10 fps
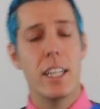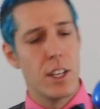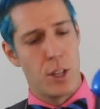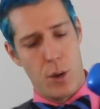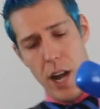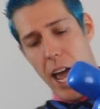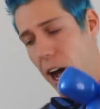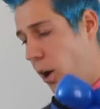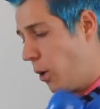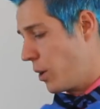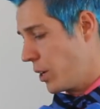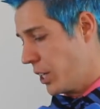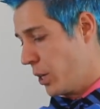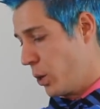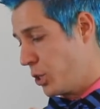So now,
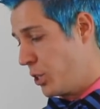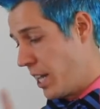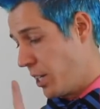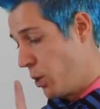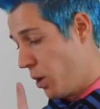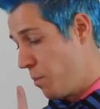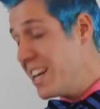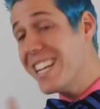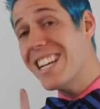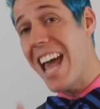you're going to take your Minion